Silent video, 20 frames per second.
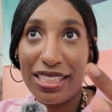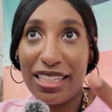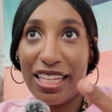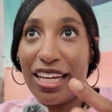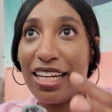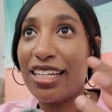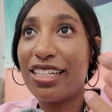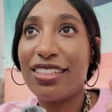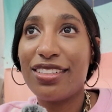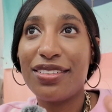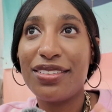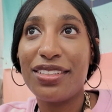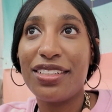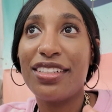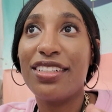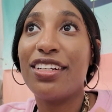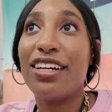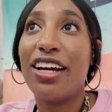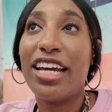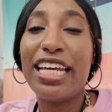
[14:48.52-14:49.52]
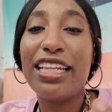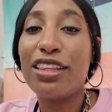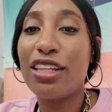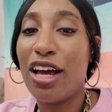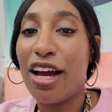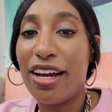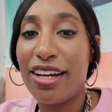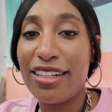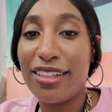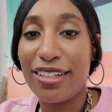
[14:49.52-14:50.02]
like,
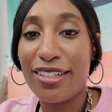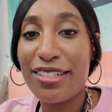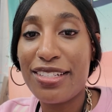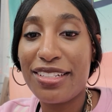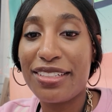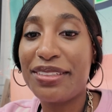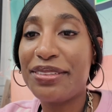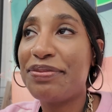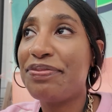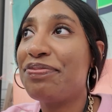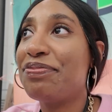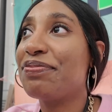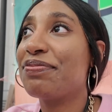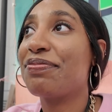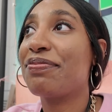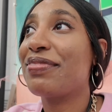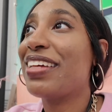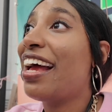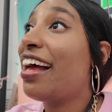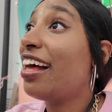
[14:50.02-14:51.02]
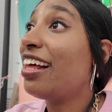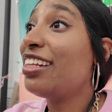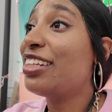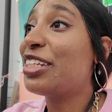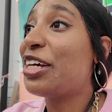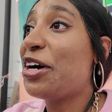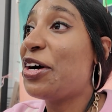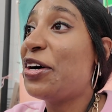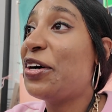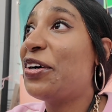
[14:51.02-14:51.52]
in-line lesson.
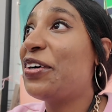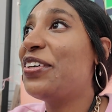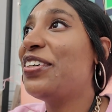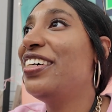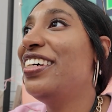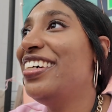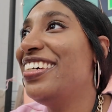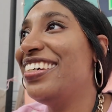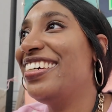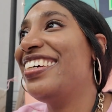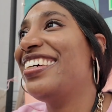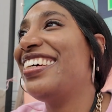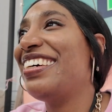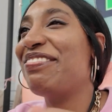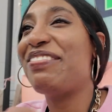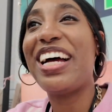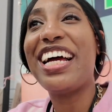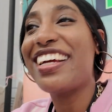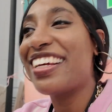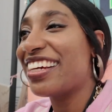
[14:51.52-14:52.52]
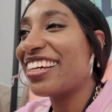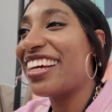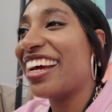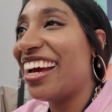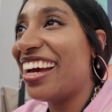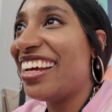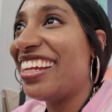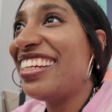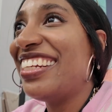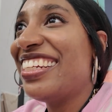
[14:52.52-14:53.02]
Hello, back
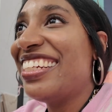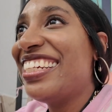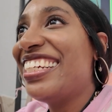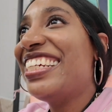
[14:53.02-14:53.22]
again.